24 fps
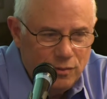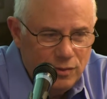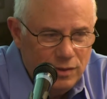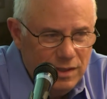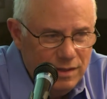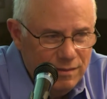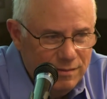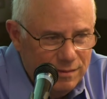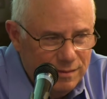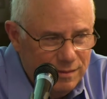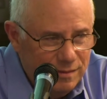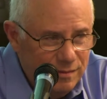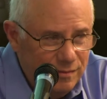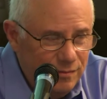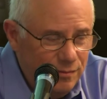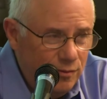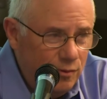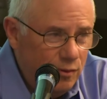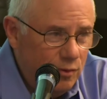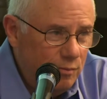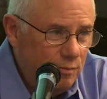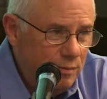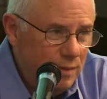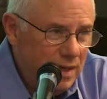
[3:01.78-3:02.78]
would give us a
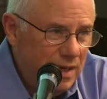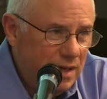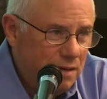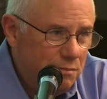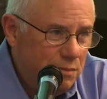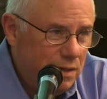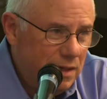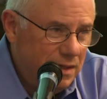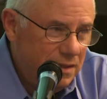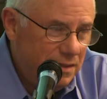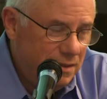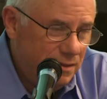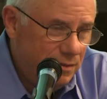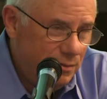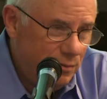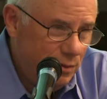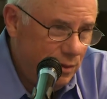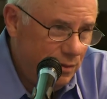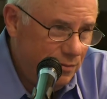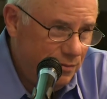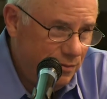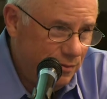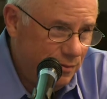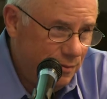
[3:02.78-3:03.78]
4 megabyte
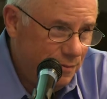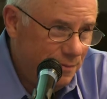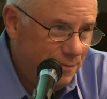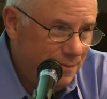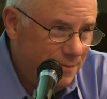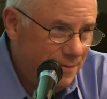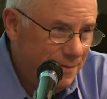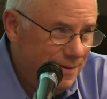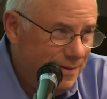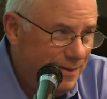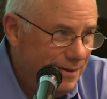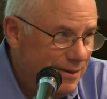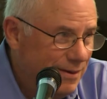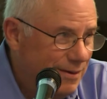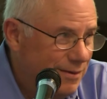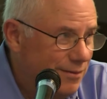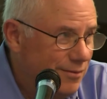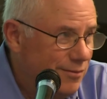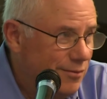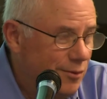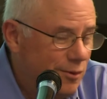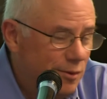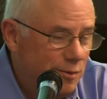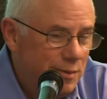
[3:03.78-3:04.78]
wafer.
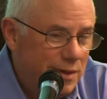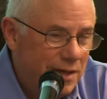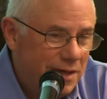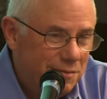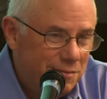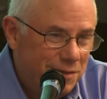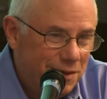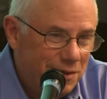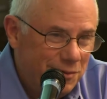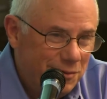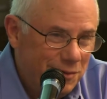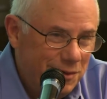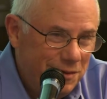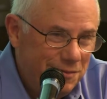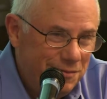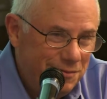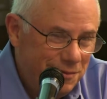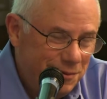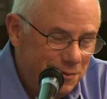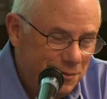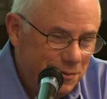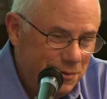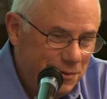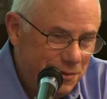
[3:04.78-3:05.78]
4 megabyte
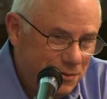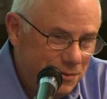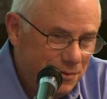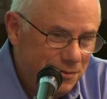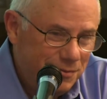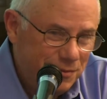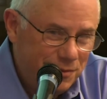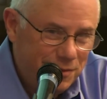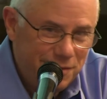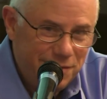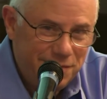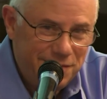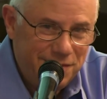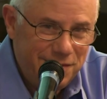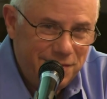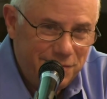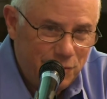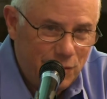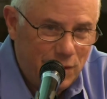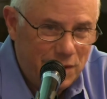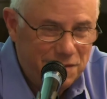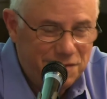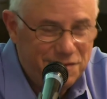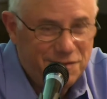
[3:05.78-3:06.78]
wafer, which of course is
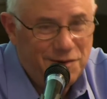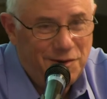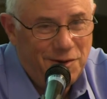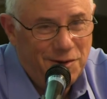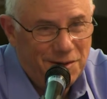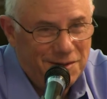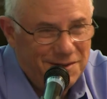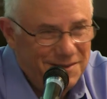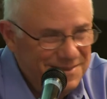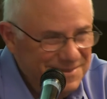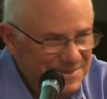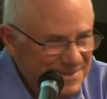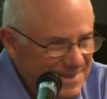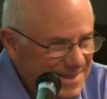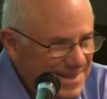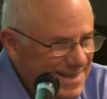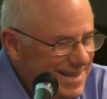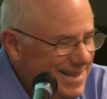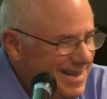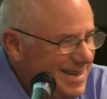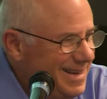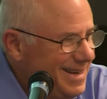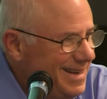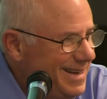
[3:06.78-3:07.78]
one song,
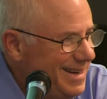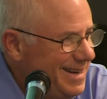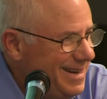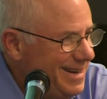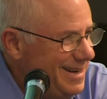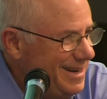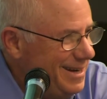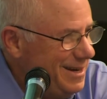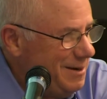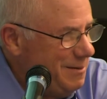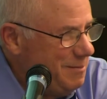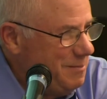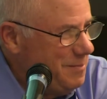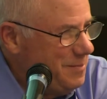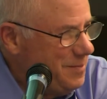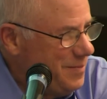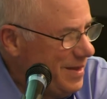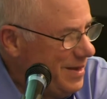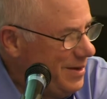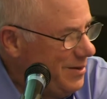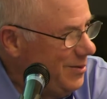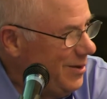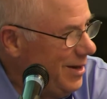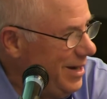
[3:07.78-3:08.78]

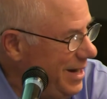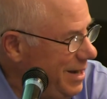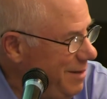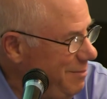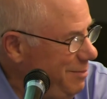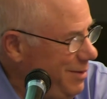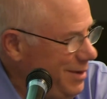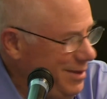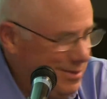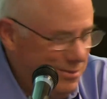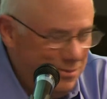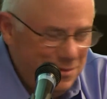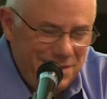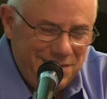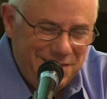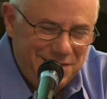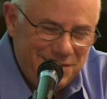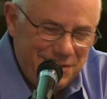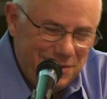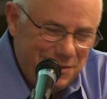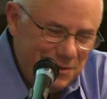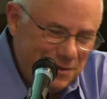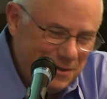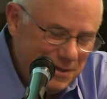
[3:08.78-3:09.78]
one MP3
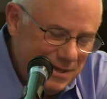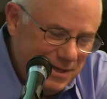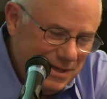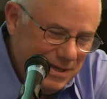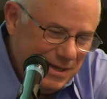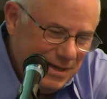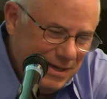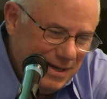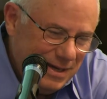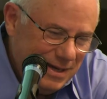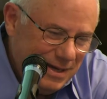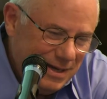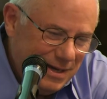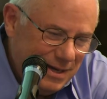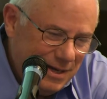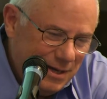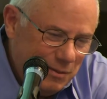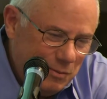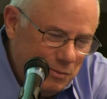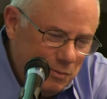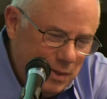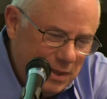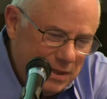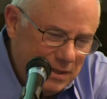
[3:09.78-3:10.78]
song.
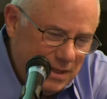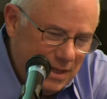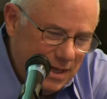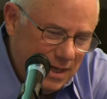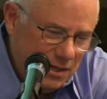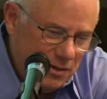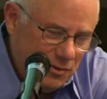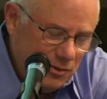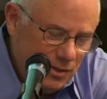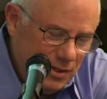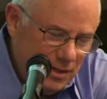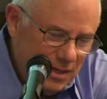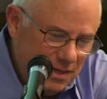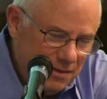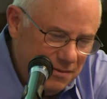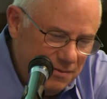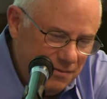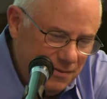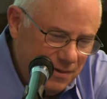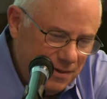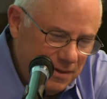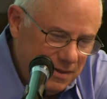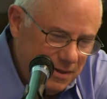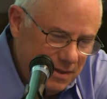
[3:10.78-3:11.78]
But I couldn't get
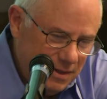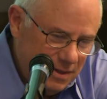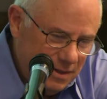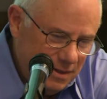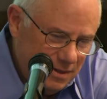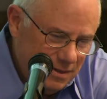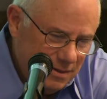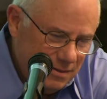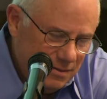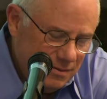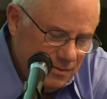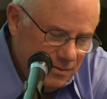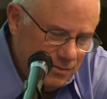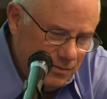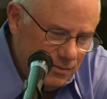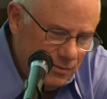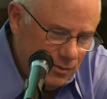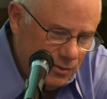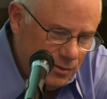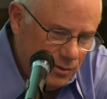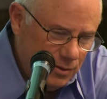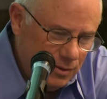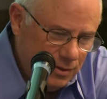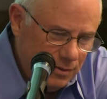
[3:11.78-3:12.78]
funding
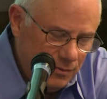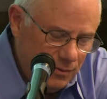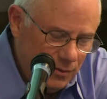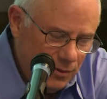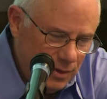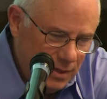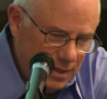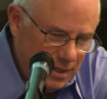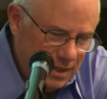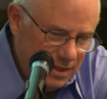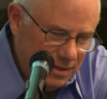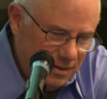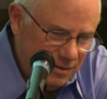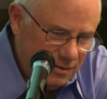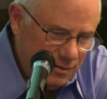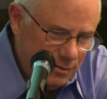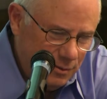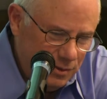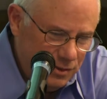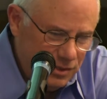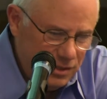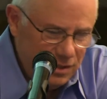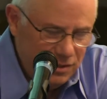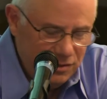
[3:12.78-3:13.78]
for that, so
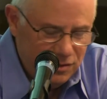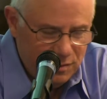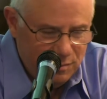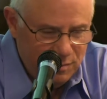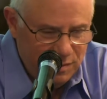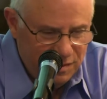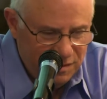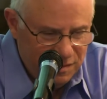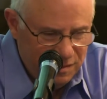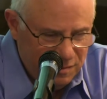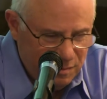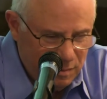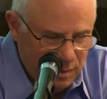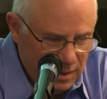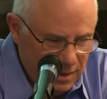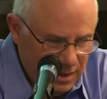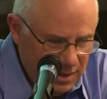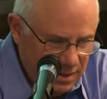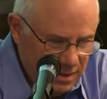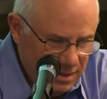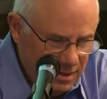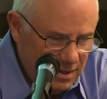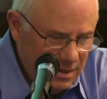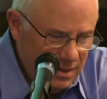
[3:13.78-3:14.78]
we changed the business
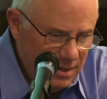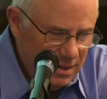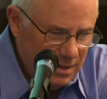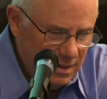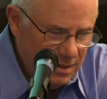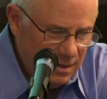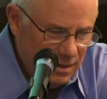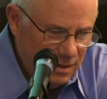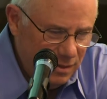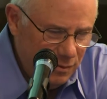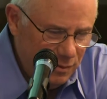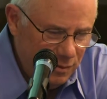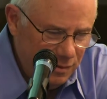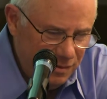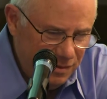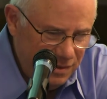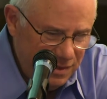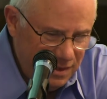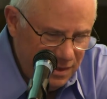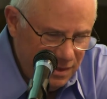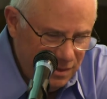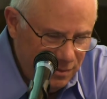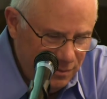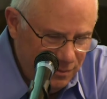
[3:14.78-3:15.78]
plan, and that was the
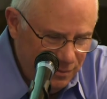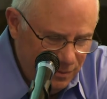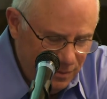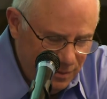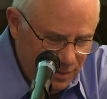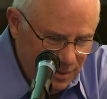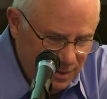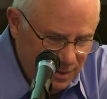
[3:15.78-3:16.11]
end of